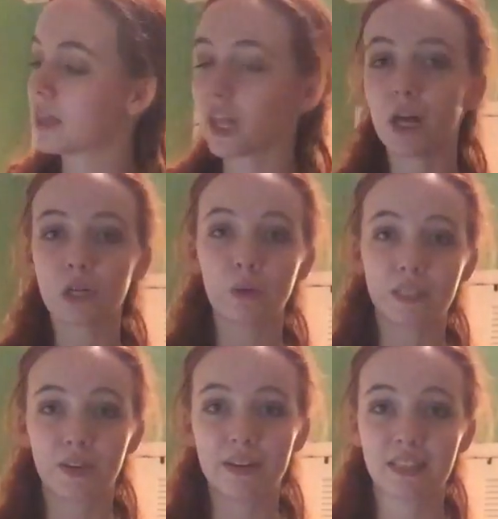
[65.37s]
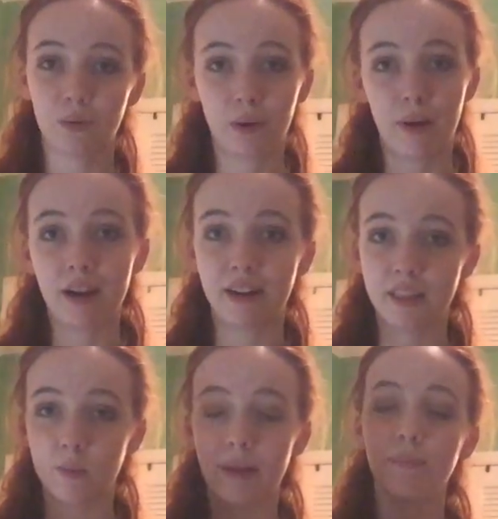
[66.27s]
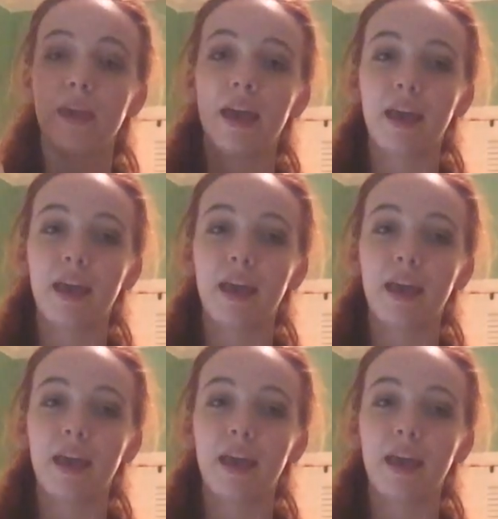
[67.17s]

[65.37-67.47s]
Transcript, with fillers: mythological series that Rick Riordan has made.